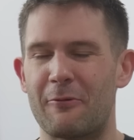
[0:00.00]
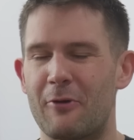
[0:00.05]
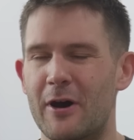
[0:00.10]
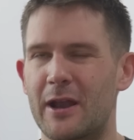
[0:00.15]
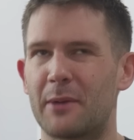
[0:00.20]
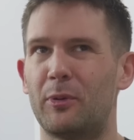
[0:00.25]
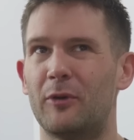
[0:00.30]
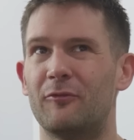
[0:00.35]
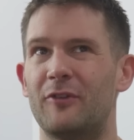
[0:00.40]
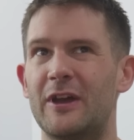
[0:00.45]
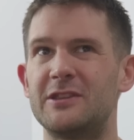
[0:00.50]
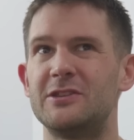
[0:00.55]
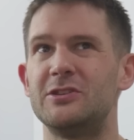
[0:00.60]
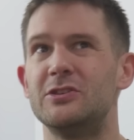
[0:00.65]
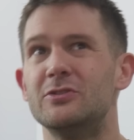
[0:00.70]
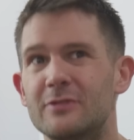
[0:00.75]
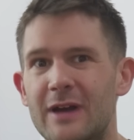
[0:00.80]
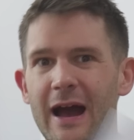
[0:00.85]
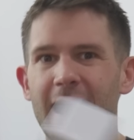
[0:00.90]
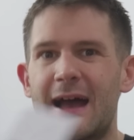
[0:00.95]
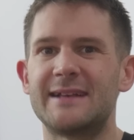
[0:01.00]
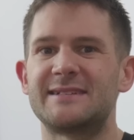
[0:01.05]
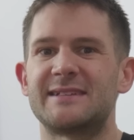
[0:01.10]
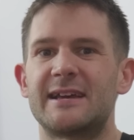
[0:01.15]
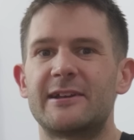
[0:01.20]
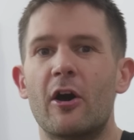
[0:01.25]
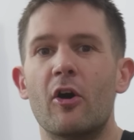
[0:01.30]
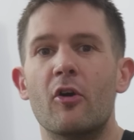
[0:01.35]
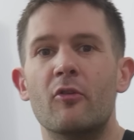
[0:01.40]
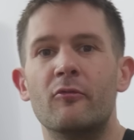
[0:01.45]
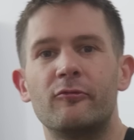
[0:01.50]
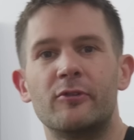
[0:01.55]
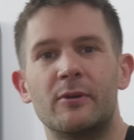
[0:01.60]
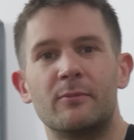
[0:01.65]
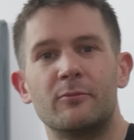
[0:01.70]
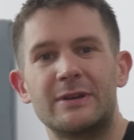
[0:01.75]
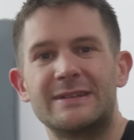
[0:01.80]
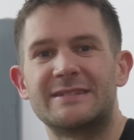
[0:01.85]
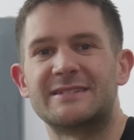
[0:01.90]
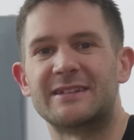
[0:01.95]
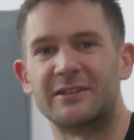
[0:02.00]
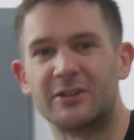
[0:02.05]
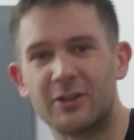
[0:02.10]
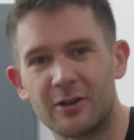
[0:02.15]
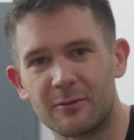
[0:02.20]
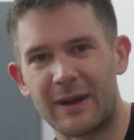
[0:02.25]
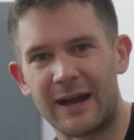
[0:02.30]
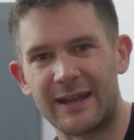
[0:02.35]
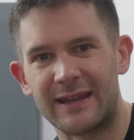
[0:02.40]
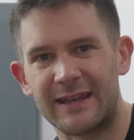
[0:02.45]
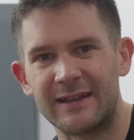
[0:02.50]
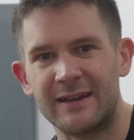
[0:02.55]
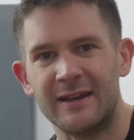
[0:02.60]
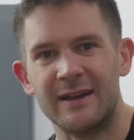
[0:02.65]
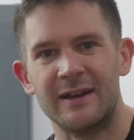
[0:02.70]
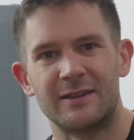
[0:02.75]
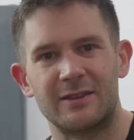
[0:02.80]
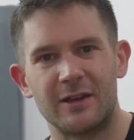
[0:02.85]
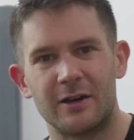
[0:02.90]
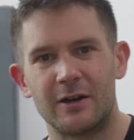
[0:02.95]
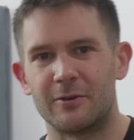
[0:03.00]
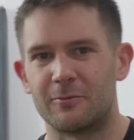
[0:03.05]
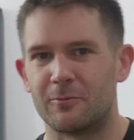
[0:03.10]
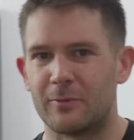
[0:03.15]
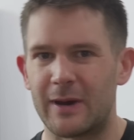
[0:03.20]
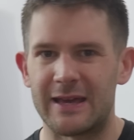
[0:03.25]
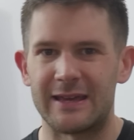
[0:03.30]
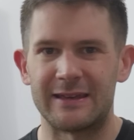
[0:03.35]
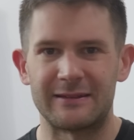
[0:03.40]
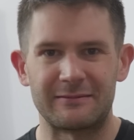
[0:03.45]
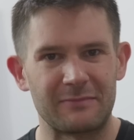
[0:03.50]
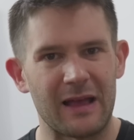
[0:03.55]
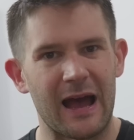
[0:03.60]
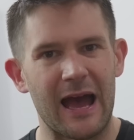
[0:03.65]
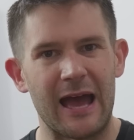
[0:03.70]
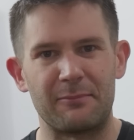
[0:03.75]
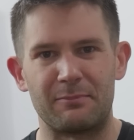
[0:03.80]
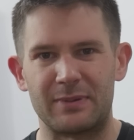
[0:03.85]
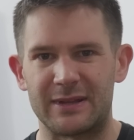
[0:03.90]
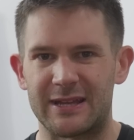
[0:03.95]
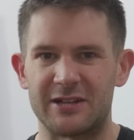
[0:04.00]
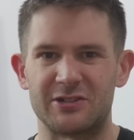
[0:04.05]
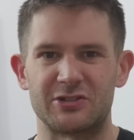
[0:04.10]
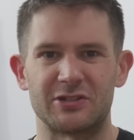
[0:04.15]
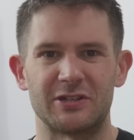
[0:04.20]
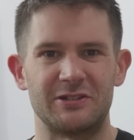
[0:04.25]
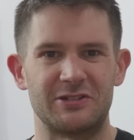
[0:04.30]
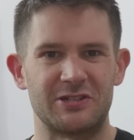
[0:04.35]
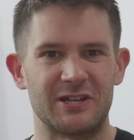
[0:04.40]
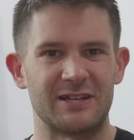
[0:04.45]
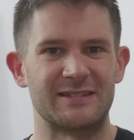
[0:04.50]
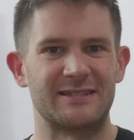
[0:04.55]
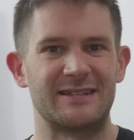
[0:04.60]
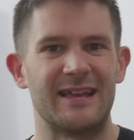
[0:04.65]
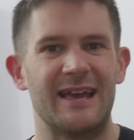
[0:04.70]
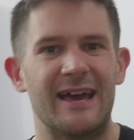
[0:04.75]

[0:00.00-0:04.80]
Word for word: I wanna prevent you guys at home from wasting your money the way I potentially just